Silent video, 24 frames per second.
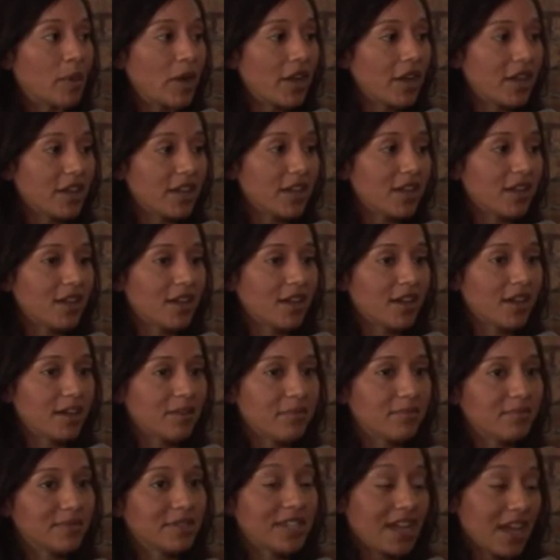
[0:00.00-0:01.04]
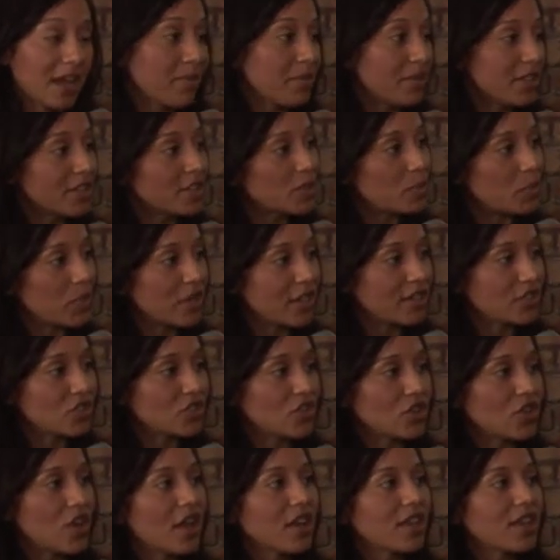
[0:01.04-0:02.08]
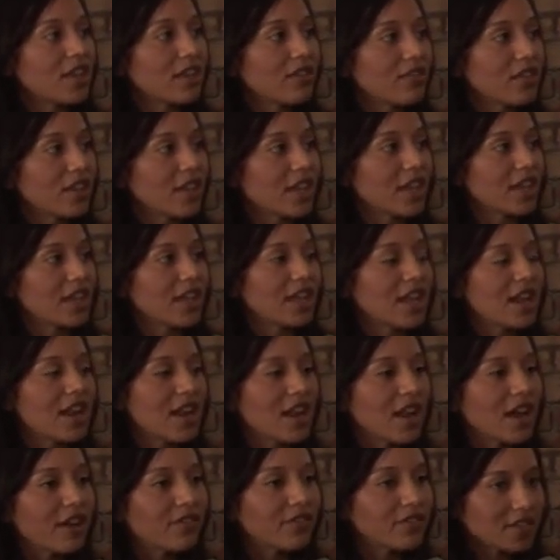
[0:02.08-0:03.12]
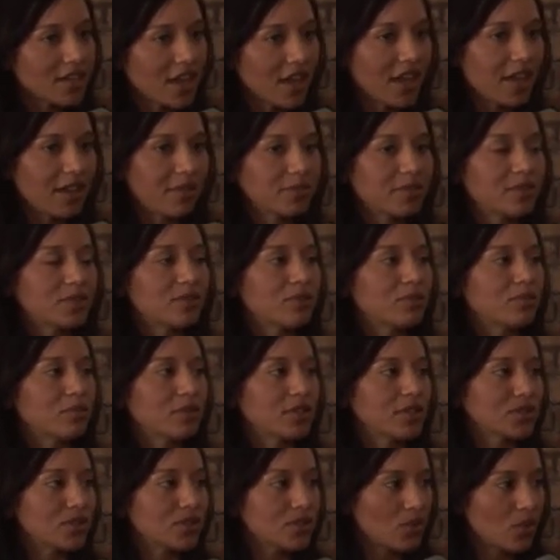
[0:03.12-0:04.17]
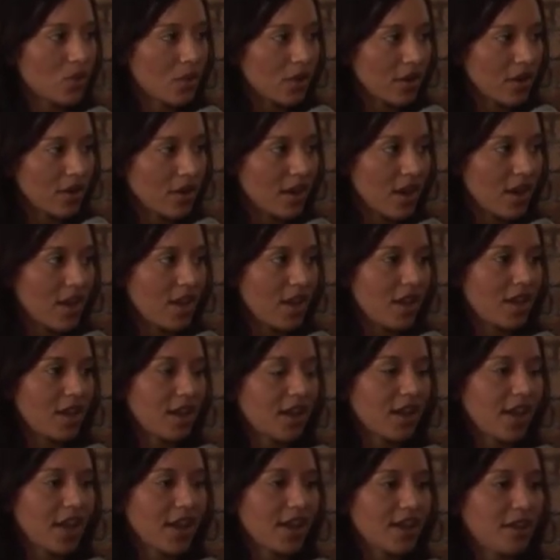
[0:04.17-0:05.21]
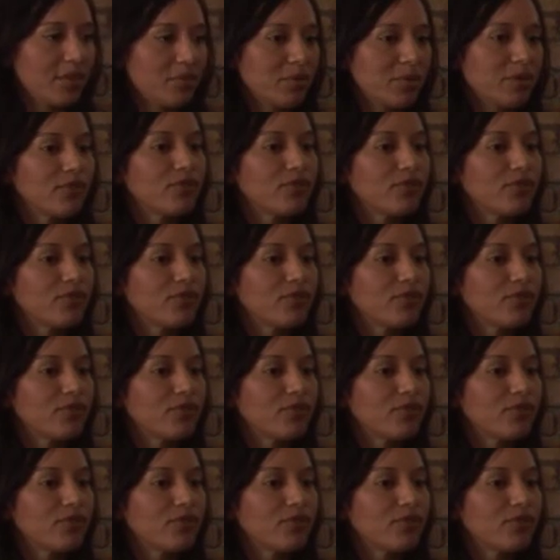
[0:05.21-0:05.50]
body um, damage because you're not giving it enough time to restore and kind of